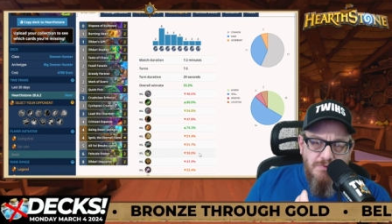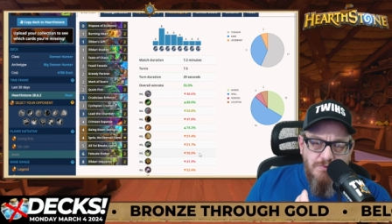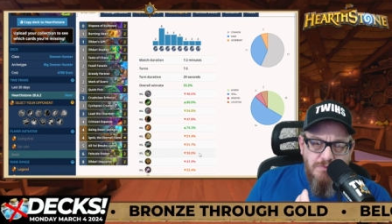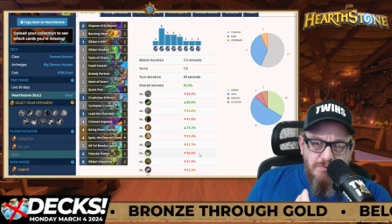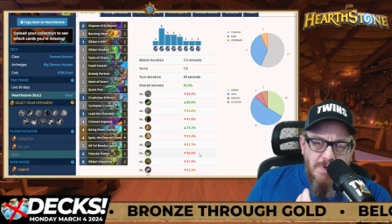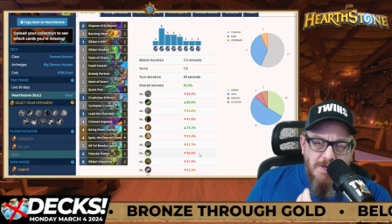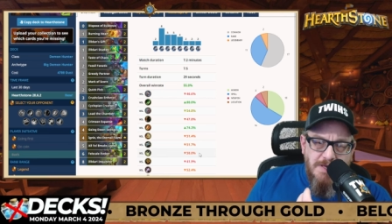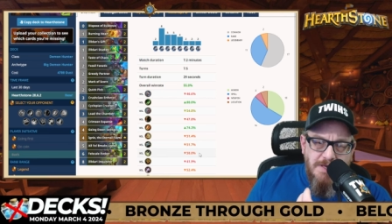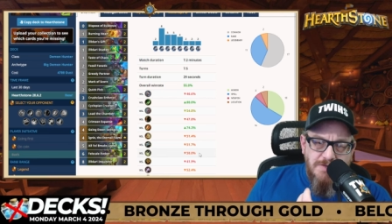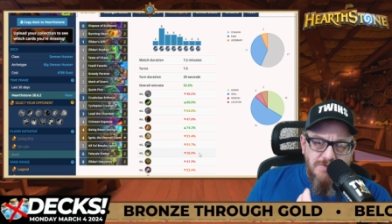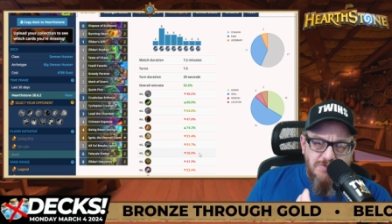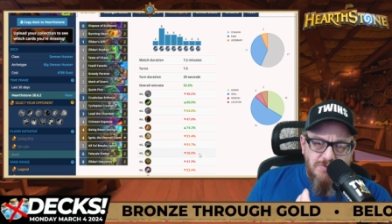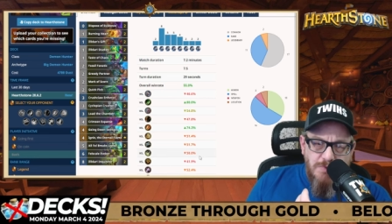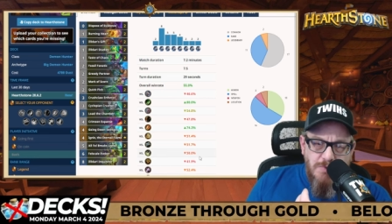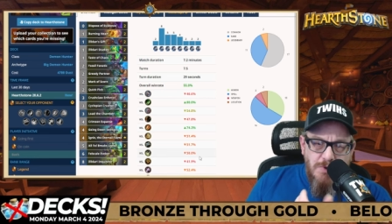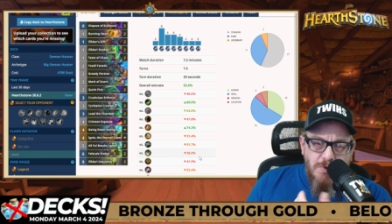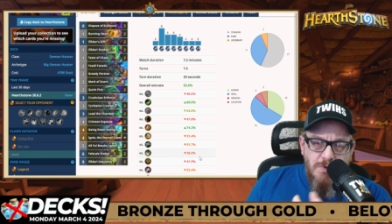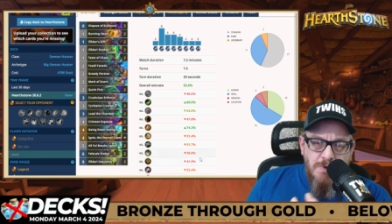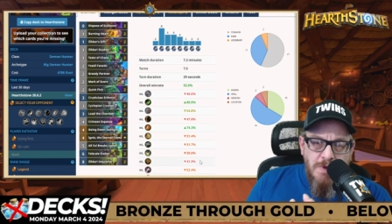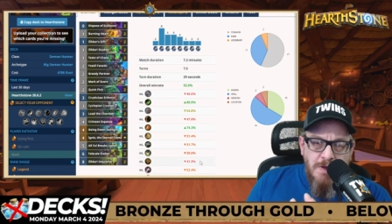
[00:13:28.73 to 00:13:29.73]
against
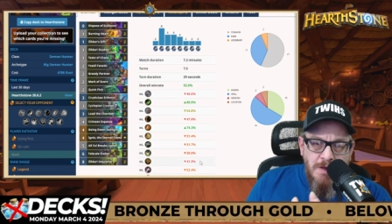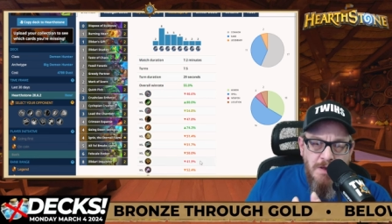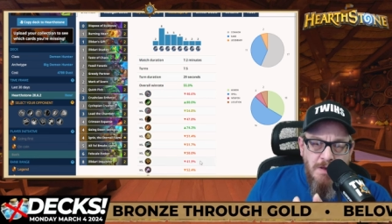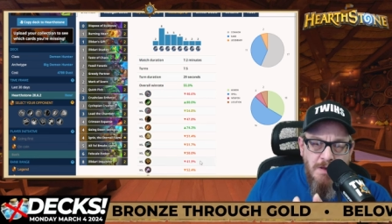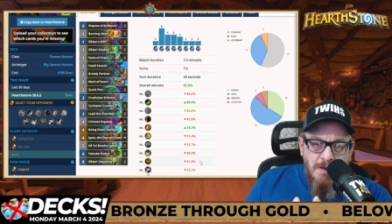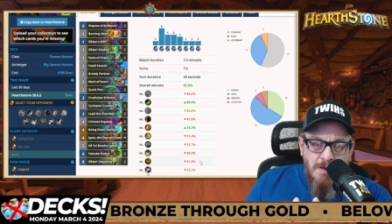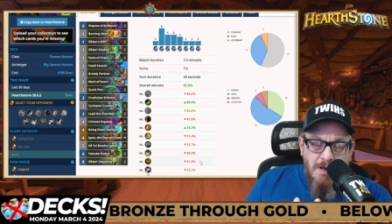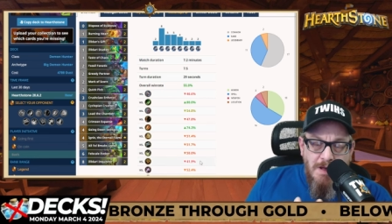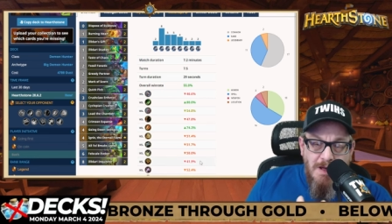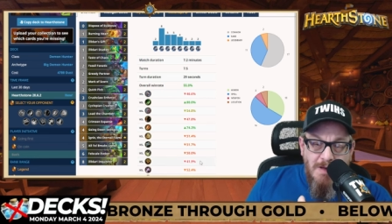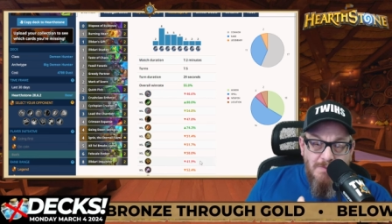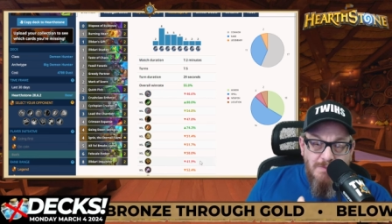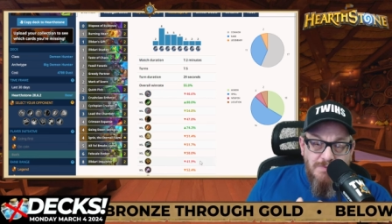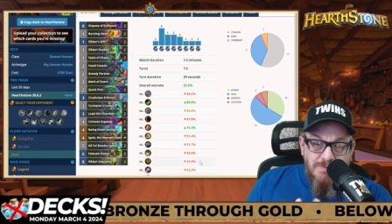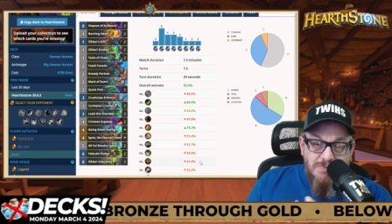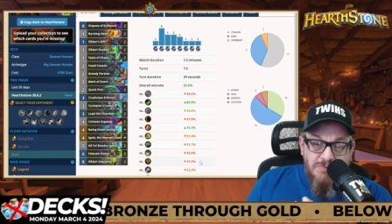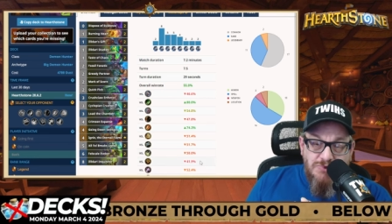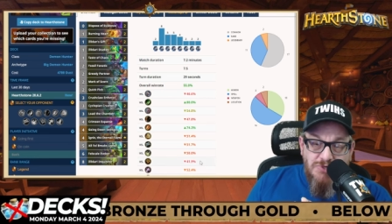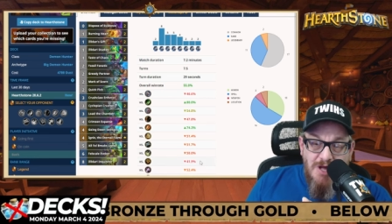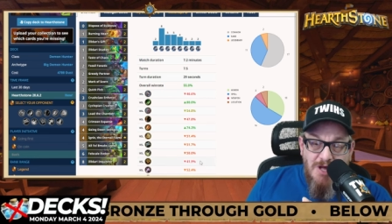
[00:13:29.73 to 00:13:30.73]
Rogue.
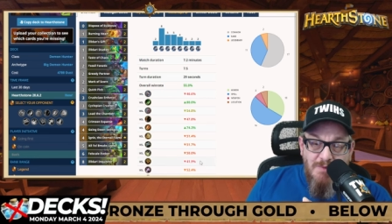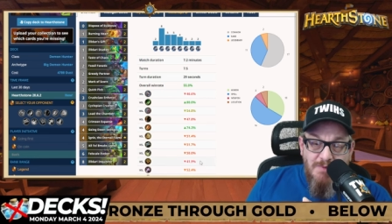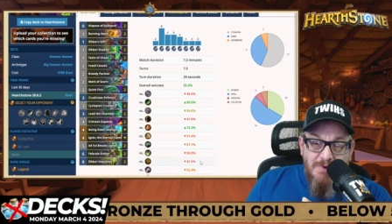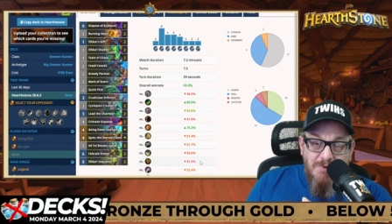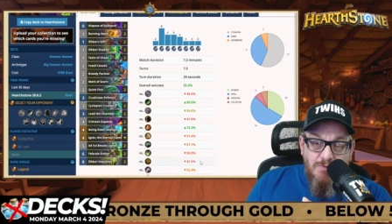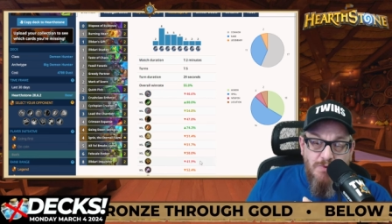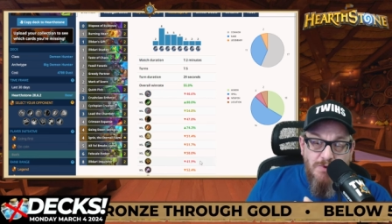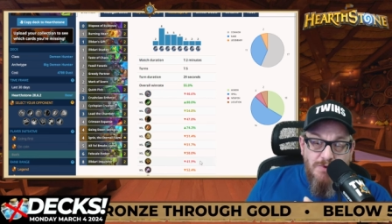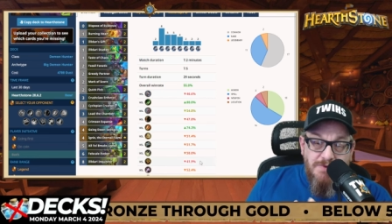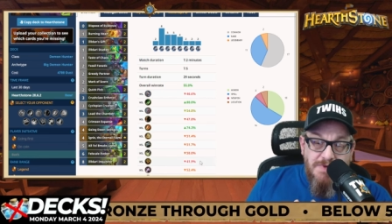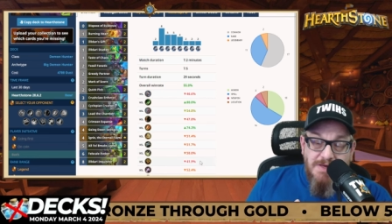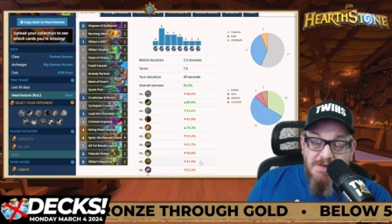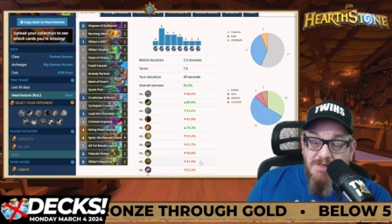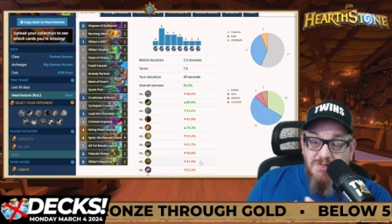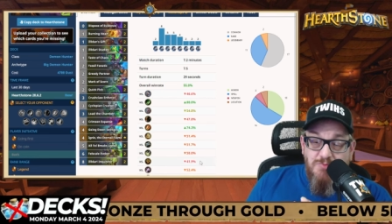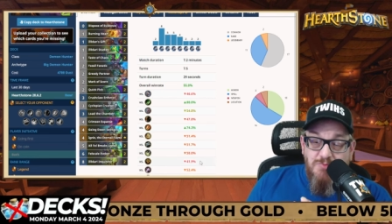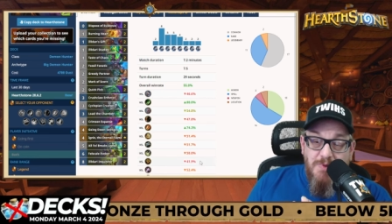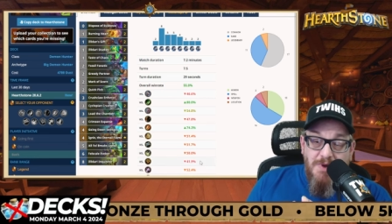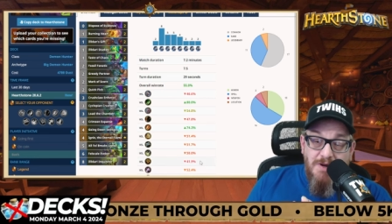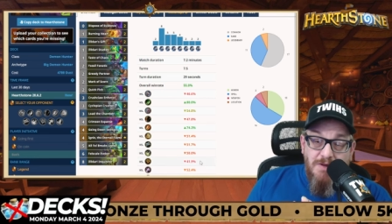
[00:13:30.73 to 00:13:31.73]
Shaman will kick
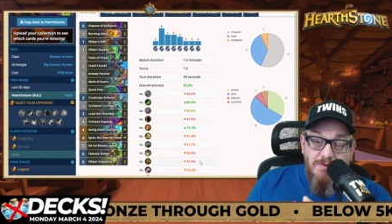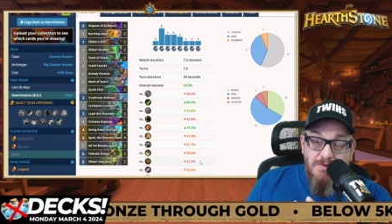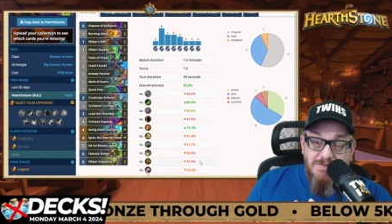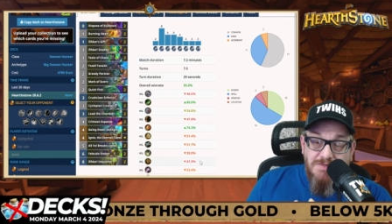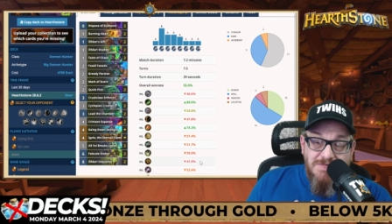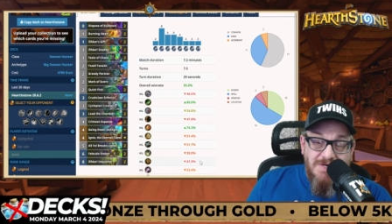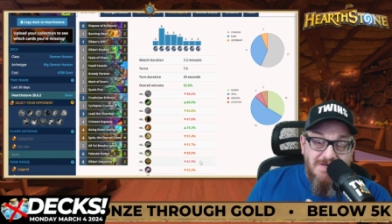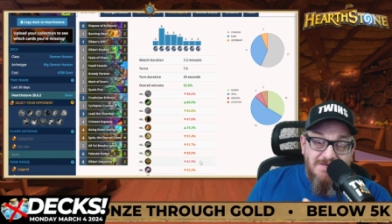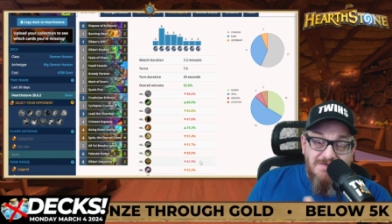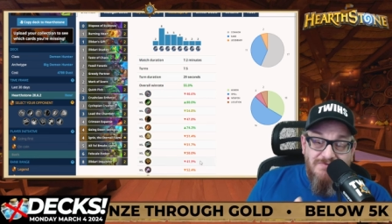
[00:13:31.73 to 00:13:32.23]
its butt, it looks like.